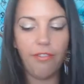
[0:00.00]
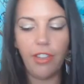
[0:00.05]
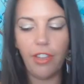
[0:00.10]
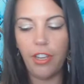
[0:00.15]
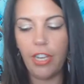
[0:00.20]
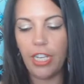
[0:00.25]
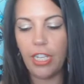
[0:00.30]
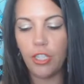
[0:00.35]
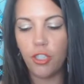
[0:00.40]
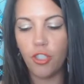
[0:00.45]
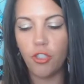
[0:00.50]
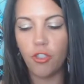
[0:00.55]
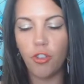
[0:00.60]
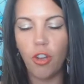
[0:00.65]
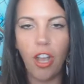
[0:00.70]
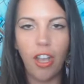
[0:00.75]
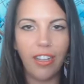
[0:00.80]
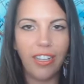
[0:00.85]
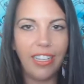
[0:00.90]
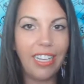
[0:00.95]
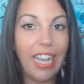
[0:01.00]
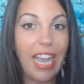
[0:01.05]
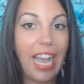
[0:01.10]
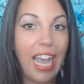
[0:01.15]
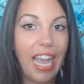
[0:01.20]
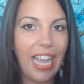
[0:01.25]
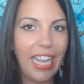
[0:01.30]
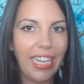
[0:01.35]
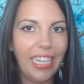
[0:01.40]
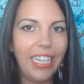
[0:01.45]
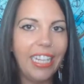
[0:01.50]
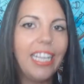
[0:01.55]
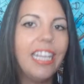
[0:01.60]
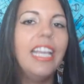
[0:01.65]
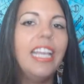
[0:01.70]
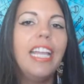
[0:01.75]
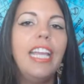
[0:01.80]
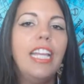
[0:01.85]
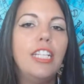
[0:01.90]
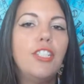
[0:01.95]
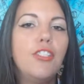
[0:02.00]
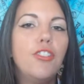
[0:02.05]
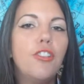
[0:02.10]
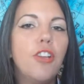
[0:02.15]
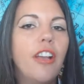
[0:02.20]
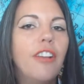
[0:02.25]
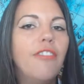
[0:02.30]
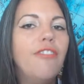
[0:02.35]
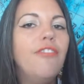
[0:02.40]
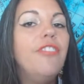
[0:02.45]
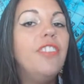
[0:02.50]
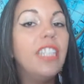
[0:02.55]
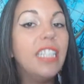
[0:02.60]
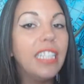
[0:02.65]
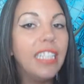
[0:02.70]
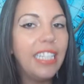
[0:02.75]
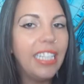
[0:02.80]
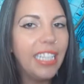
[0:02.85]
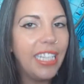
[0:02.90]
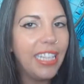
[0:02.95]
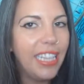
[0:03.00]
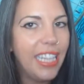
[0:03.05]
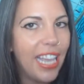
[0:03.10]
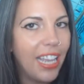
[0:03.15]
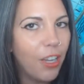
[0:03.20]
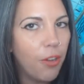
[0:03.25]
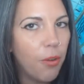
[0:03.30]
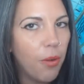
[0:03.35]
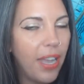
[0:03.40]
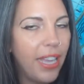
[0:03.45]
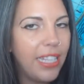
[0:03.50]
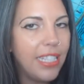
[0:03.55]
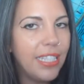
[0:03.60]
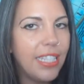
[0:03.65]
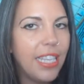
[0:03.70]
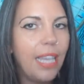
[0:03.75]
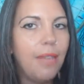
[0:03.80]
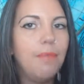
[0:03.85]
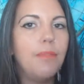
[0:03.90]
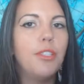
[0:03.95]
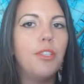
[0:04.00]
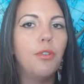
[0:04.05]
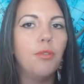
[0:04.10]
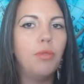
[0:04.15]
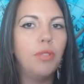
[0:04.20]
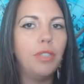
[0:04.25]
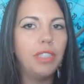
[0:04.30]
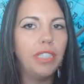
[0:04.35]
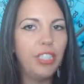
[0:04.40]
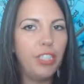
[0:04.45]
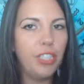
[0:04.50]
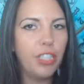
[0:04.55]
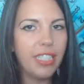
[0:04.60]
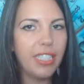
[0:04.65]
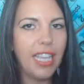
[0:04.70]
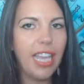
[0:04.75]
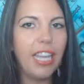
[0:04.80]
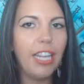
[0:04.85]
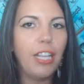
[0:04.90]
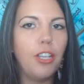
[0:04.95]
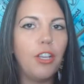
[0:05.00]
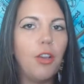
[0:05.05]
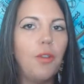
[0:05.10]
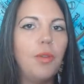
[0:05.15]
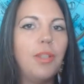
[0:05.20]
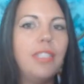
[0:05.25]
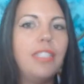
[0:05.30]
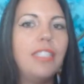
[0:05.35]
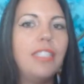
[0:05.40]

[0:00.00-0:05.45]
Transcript: very strong guide and a strong feeling in that quiet time. So really just kind of go